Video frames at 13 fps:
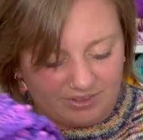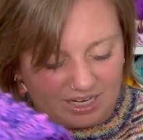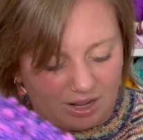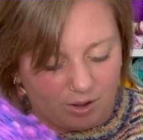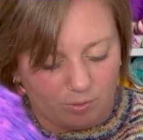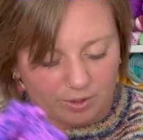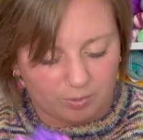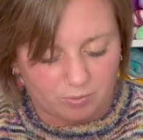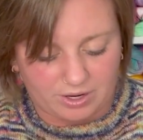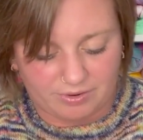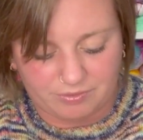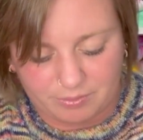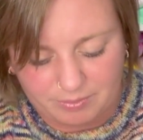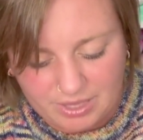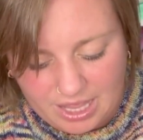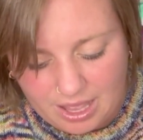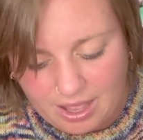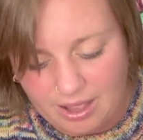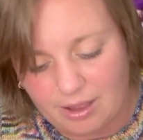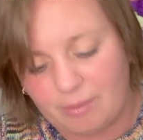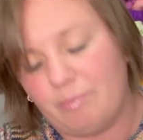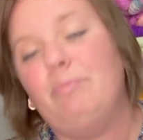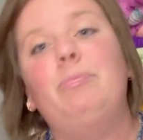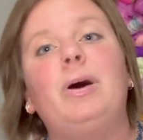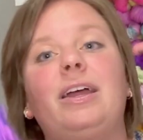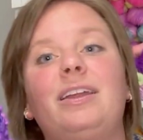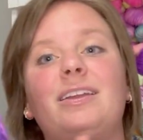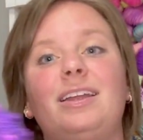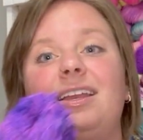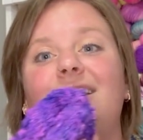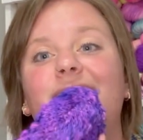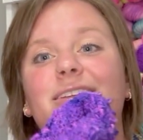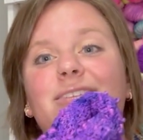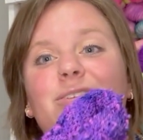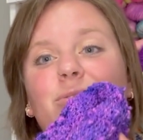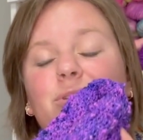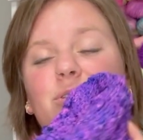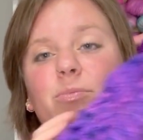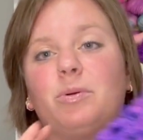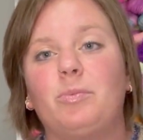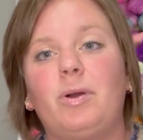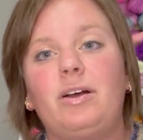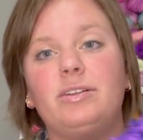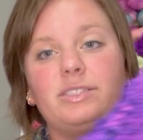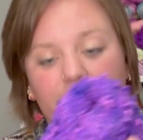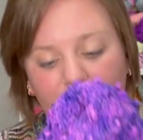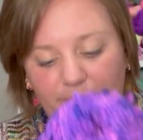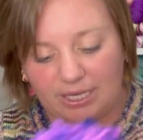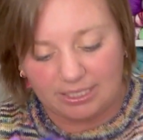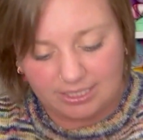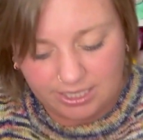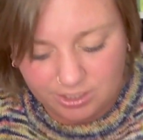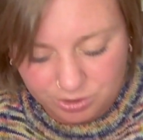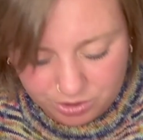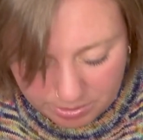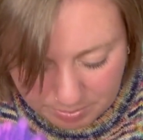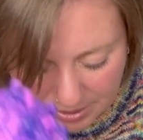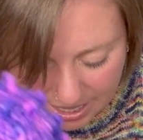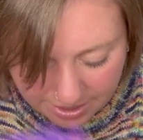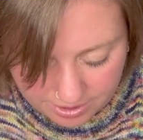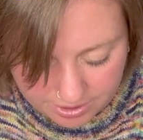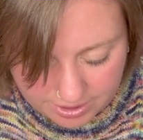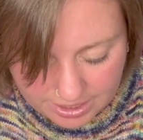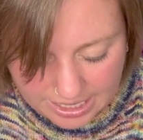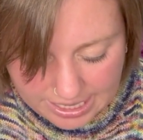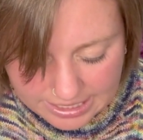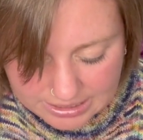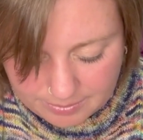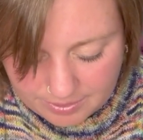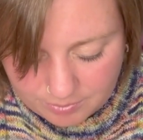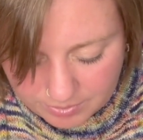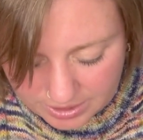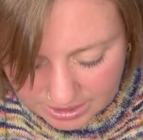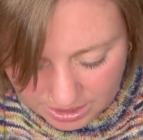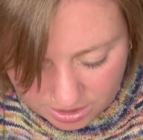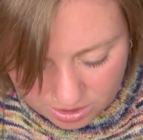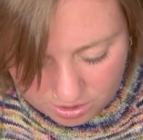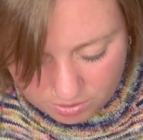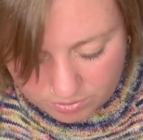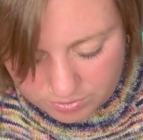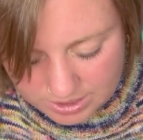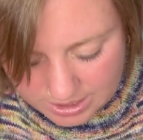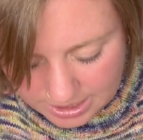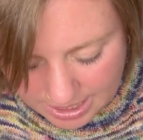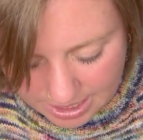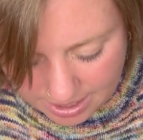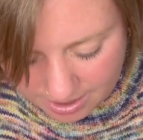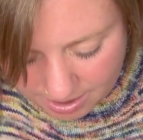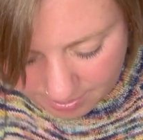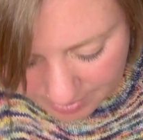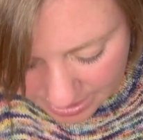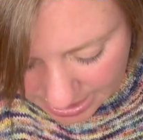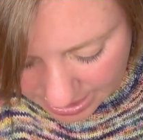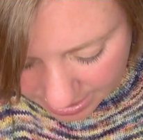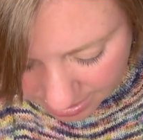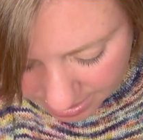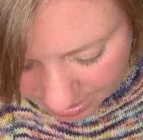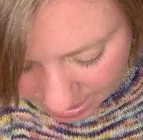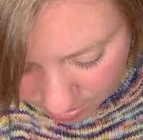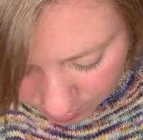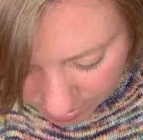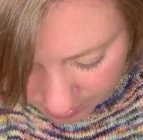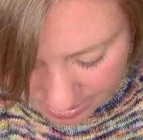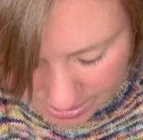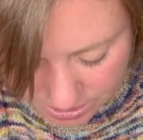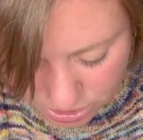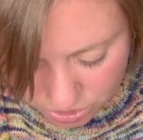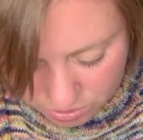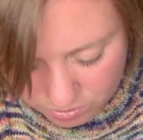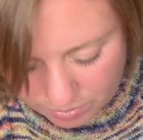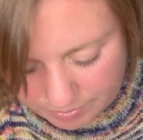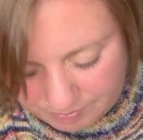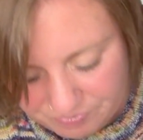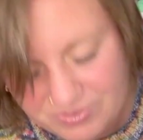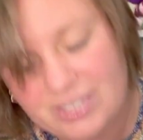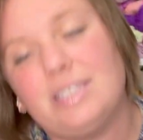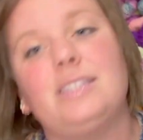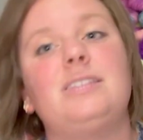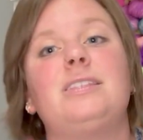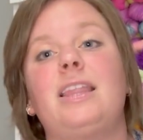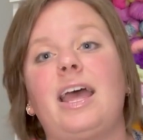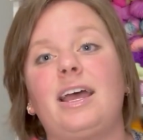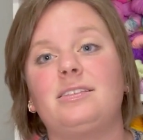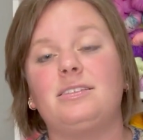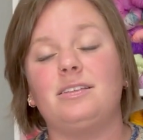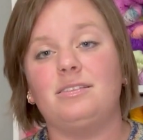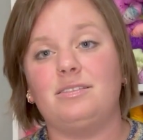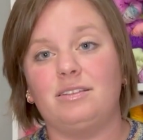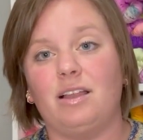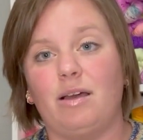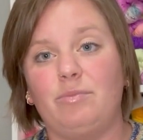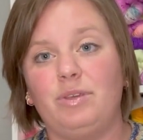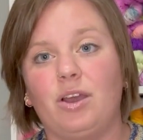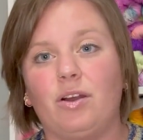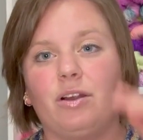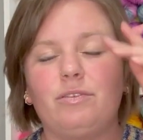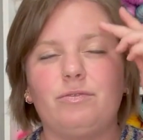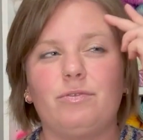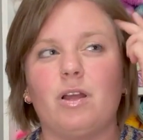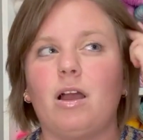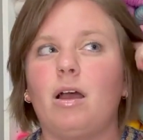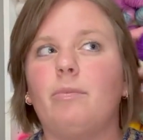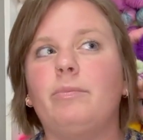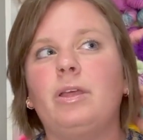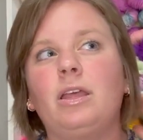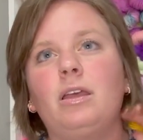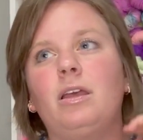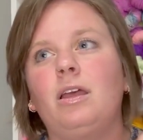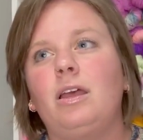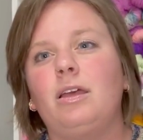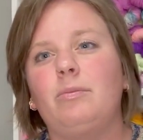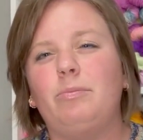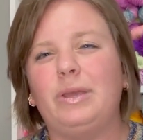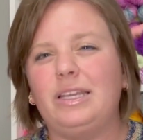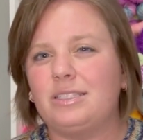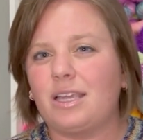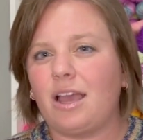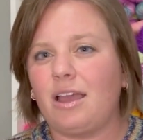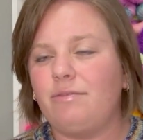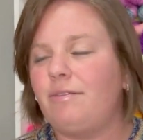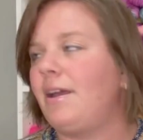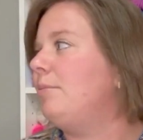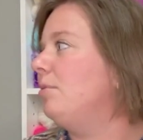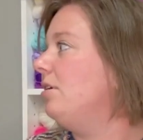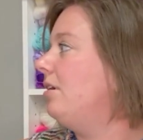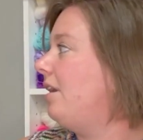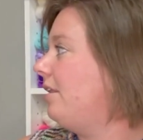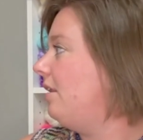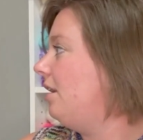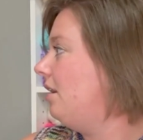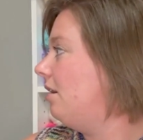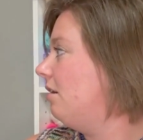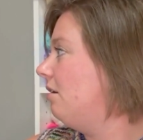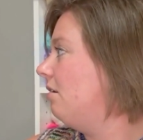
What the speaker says: I'll wear one of them. But it is going super well. It's going to be a t-shirt pattern. It's going to be really cute. And I think what I'm going to do, since that's slub yarn from Big Sky Fiber, I think.